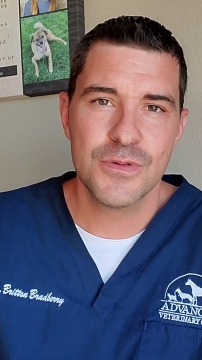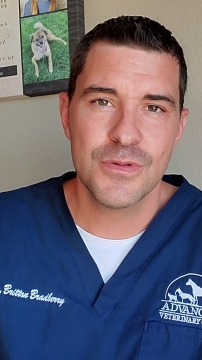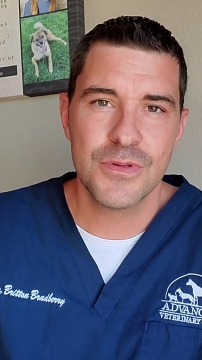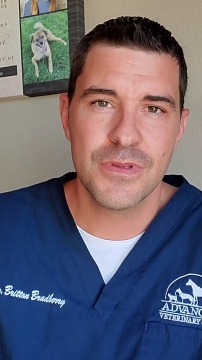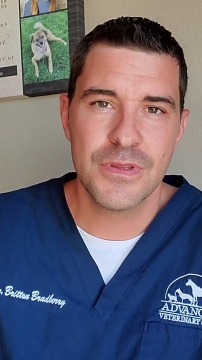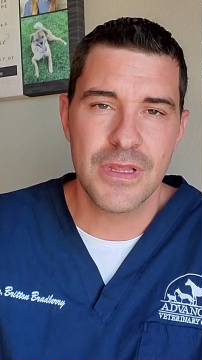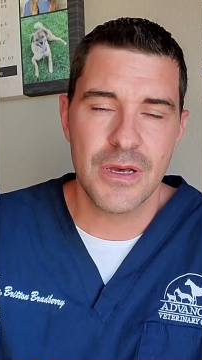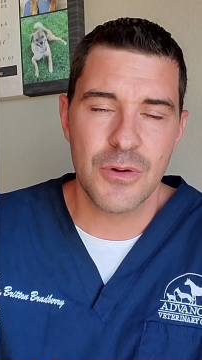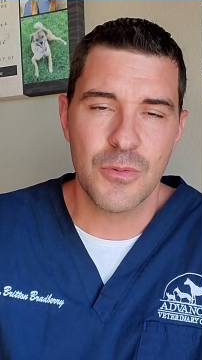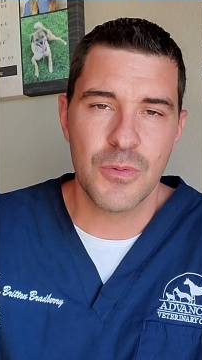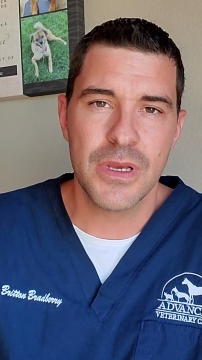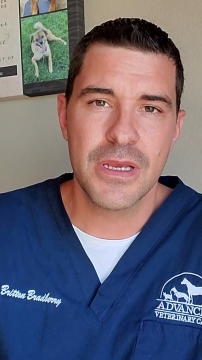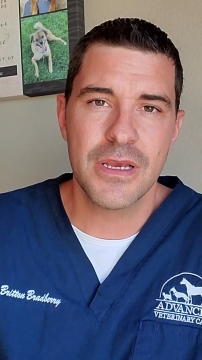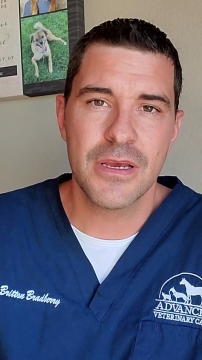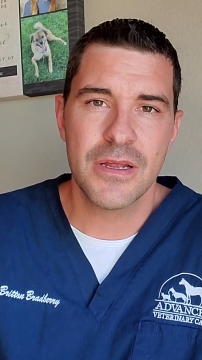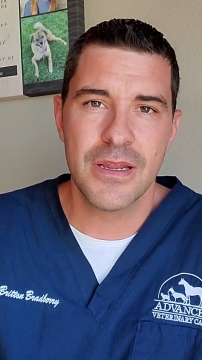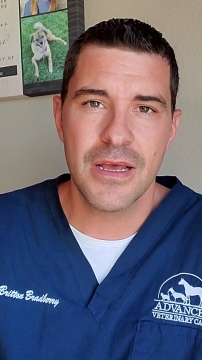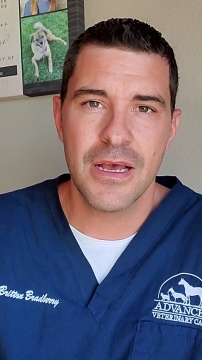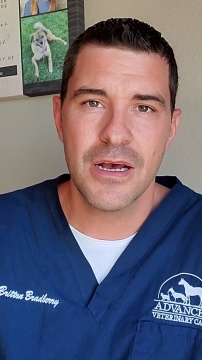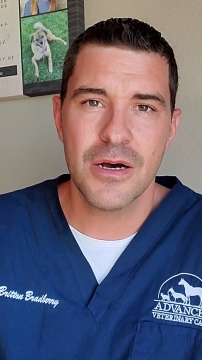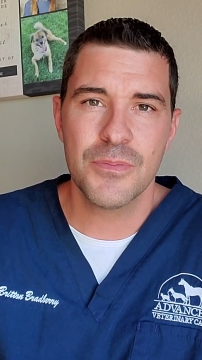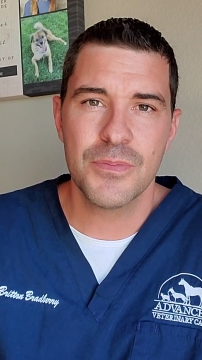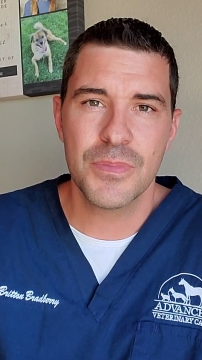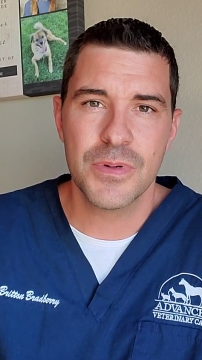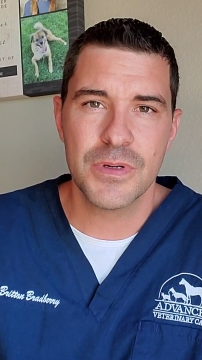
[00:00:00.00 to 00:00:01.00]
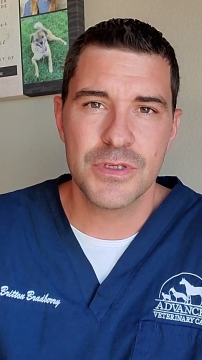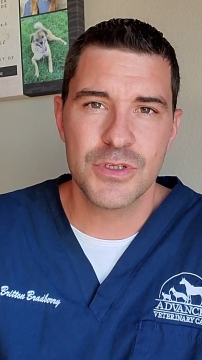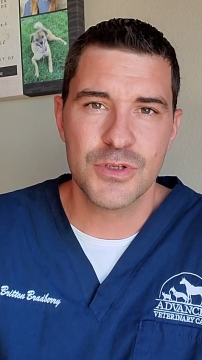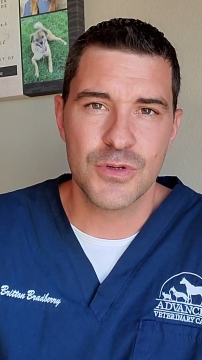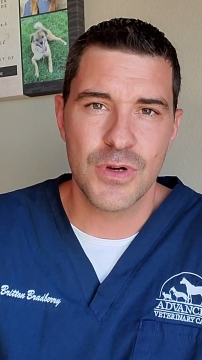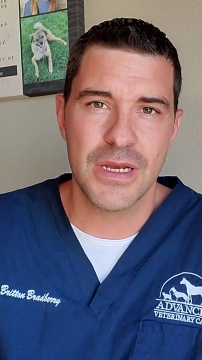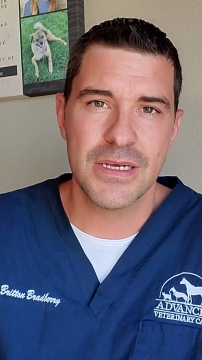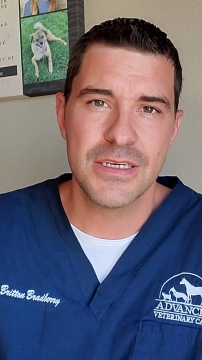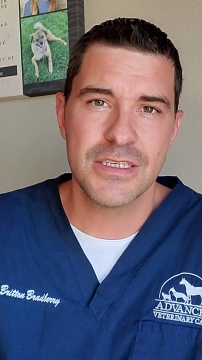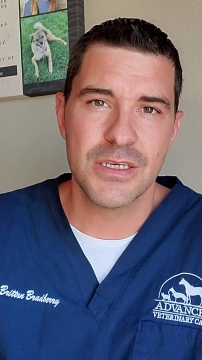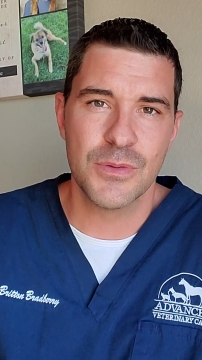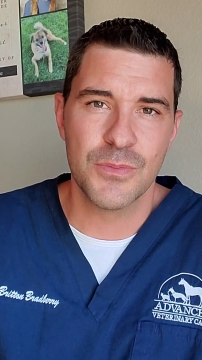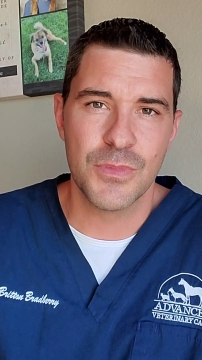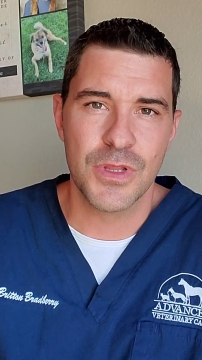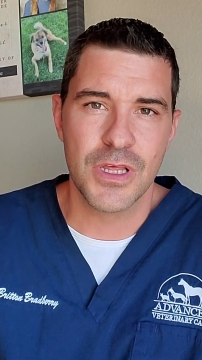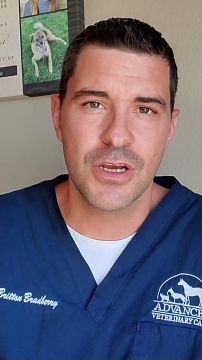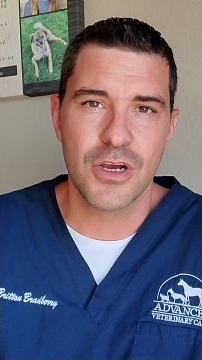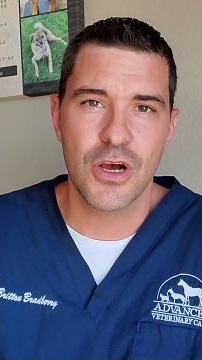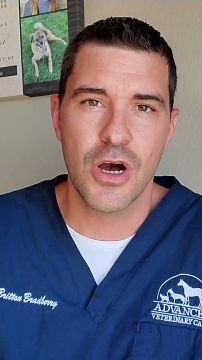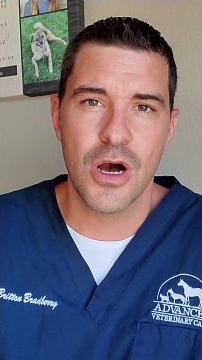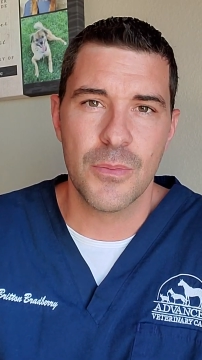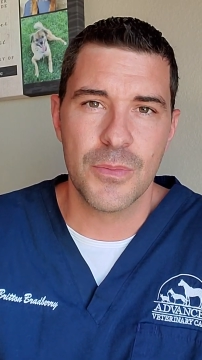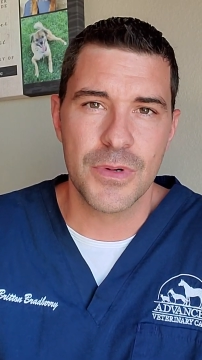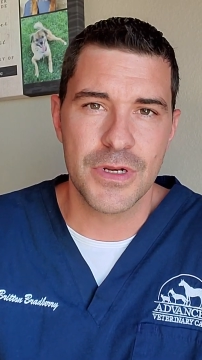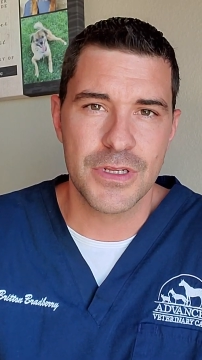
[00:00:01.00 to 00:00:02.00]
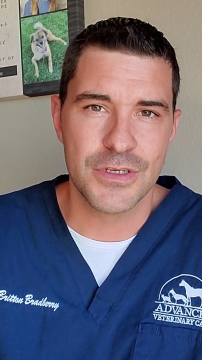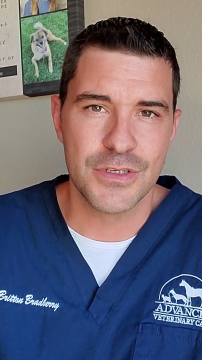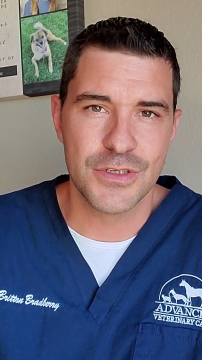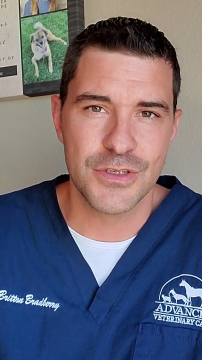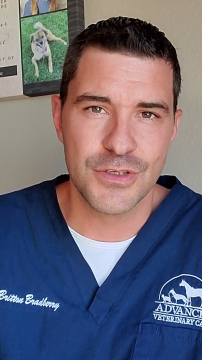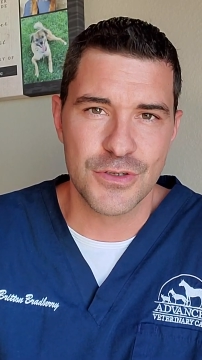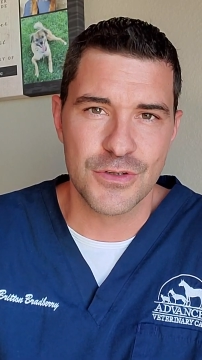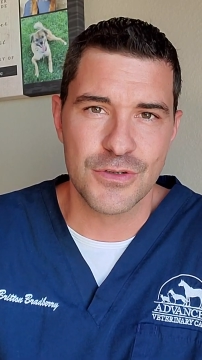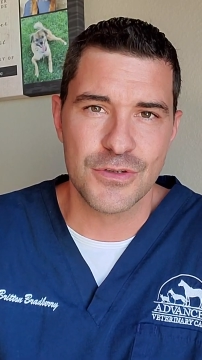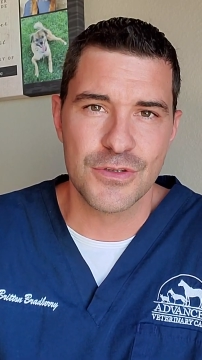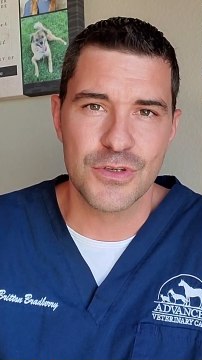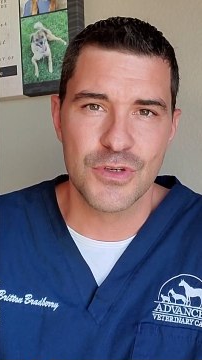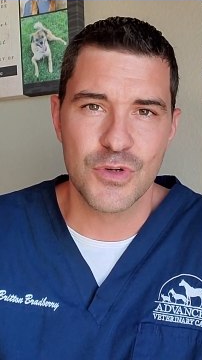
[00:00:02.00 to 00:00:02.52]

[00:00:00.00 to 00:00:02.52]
that we could help address some of the common concerns